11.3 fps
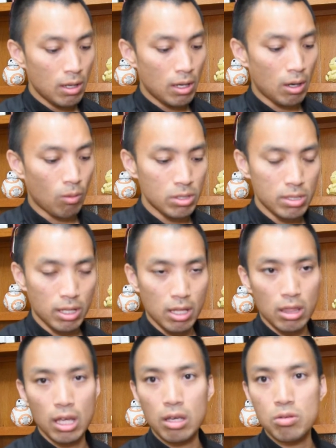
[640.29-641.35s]
Once
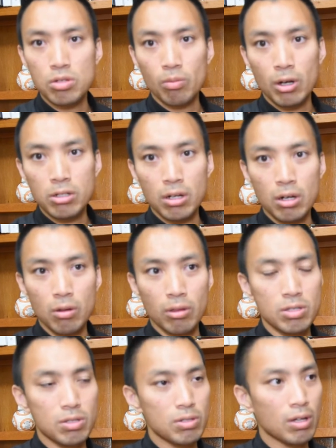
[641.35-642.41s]
again, thank you so much. I know
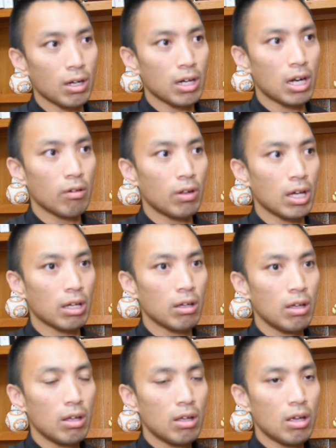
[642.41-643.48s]
this is kind of like
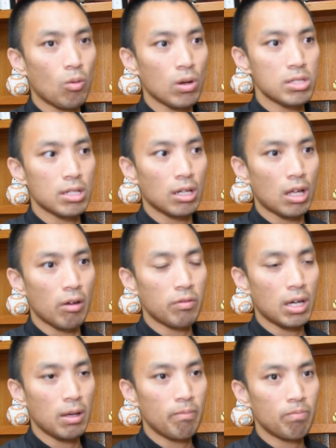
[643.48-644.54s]
a once in a
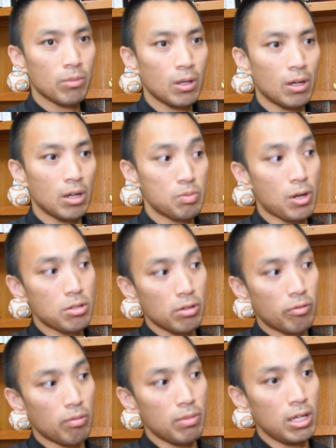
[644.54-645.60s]
lifetime, and especially
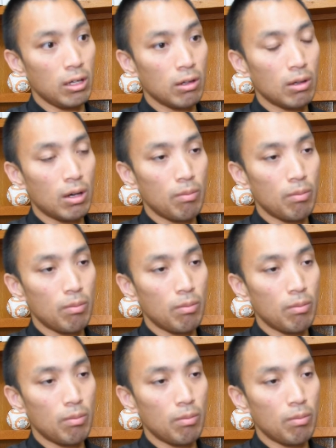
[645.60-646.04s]
for me,